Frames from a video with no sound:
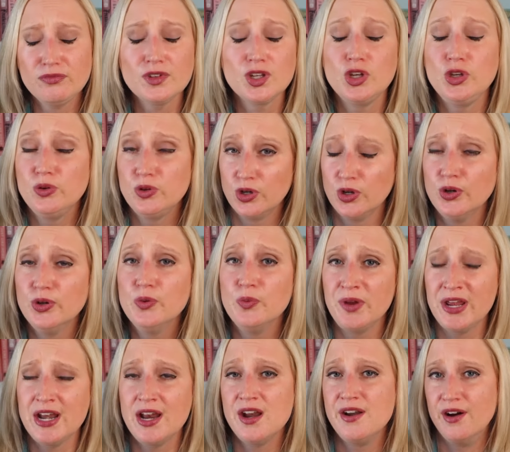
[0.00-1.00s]
you could
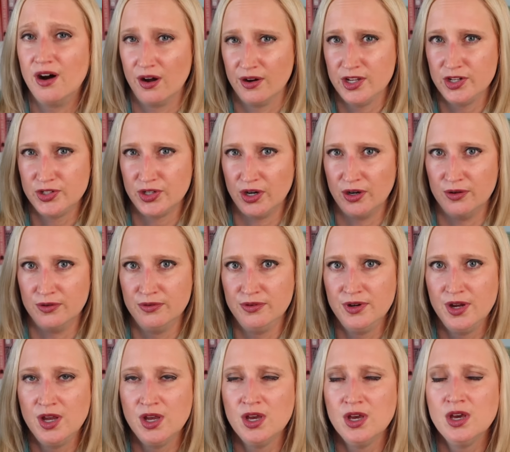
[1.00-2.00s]
read it on its
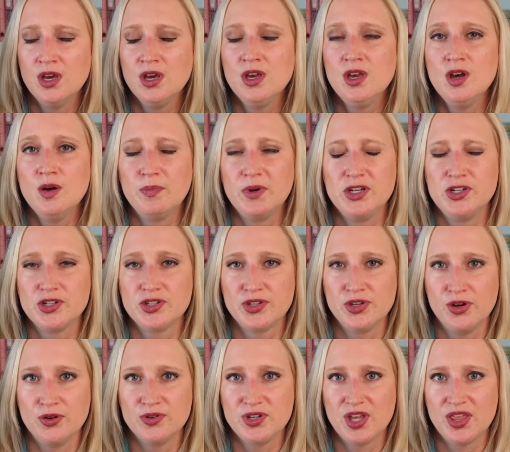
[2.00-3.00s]
own, but just
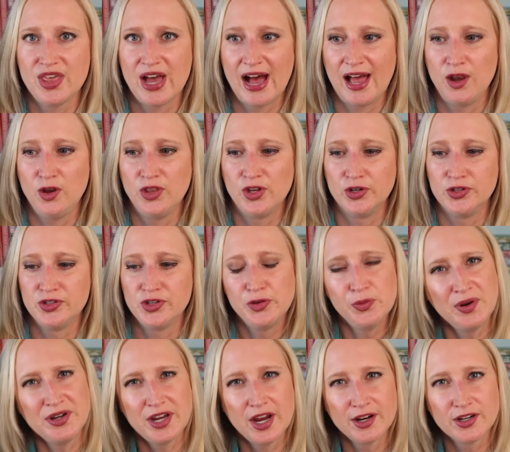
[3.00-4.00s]
note that there's this
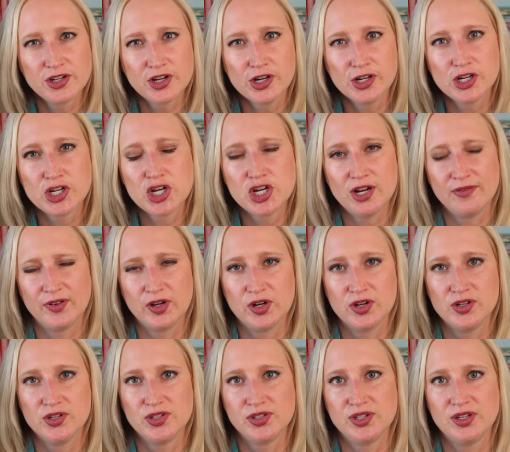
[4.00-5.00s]
one character,
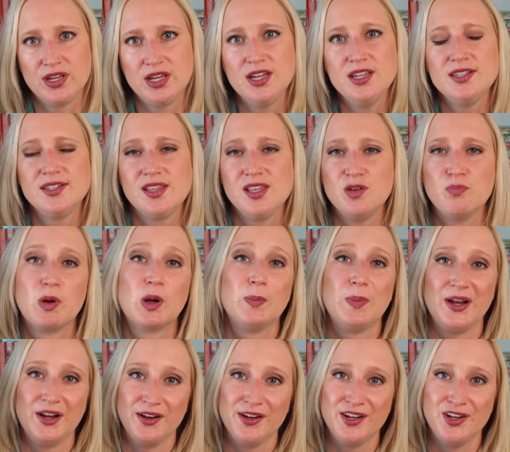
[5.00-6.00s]
Shivers. He's the
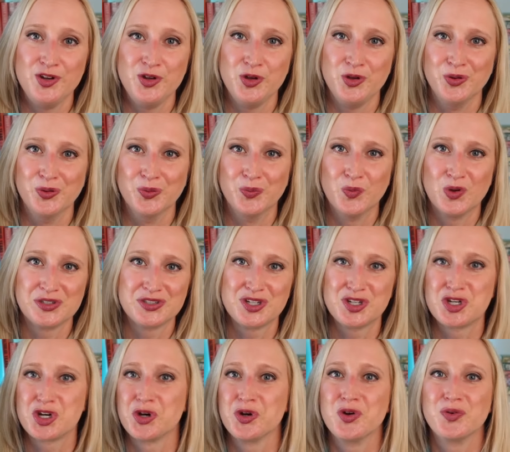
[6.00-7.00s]
barbarian who wants
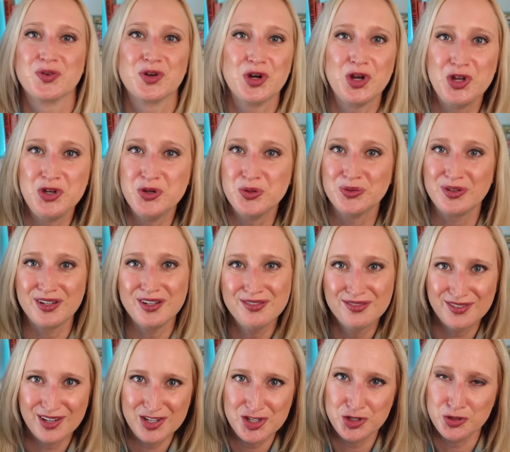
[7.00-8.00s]
to turn over a new
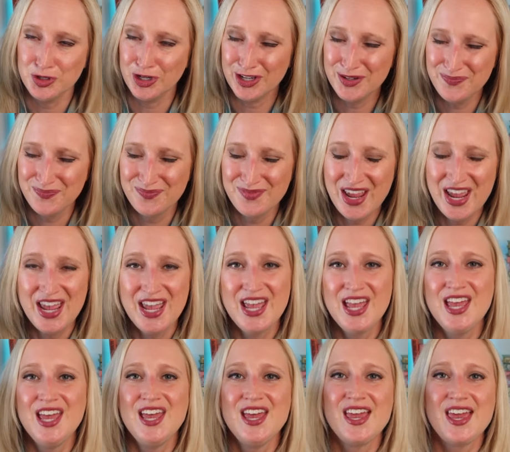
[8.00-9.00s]
leaf and do good.
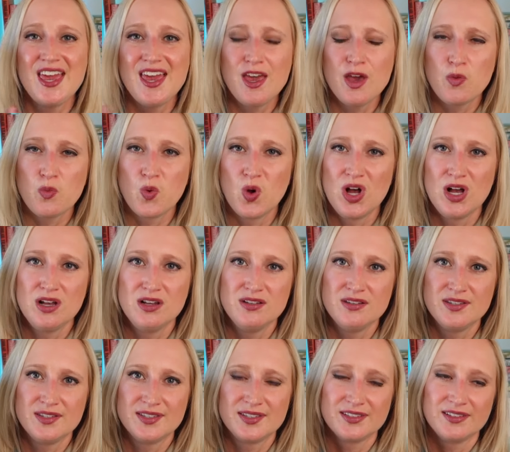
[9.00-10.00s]
He
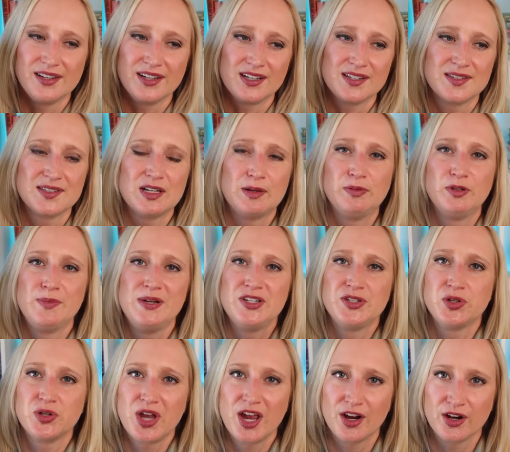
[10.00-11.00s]
was like a
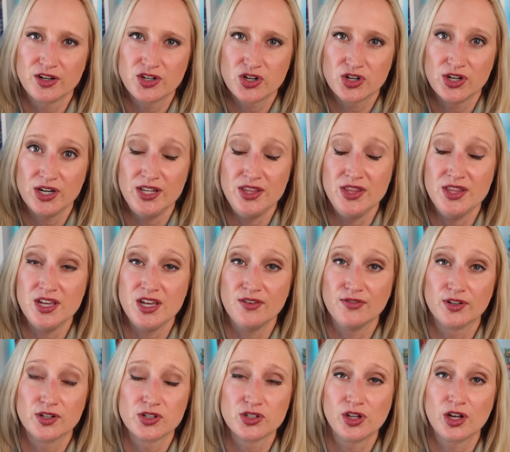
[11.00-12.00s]
supplemental character in the
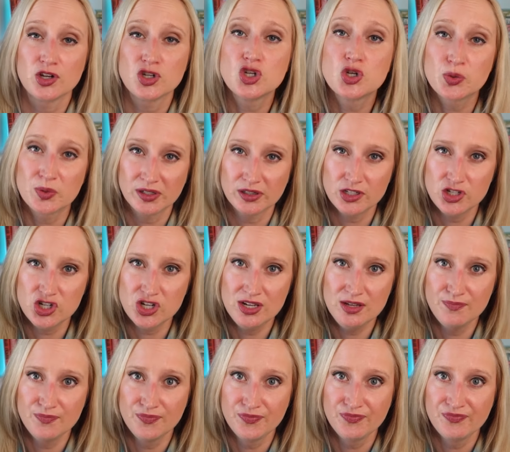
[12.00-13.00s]
First Law
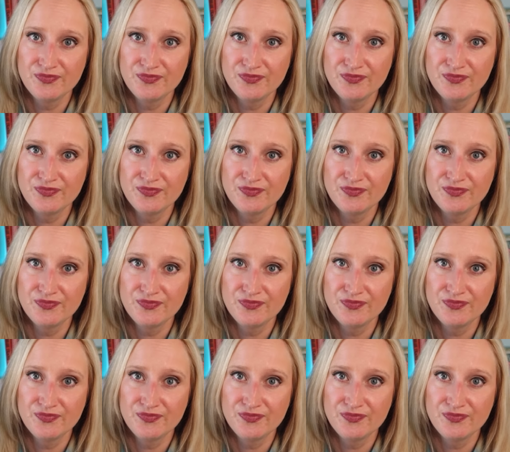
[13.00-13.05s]
trilogy.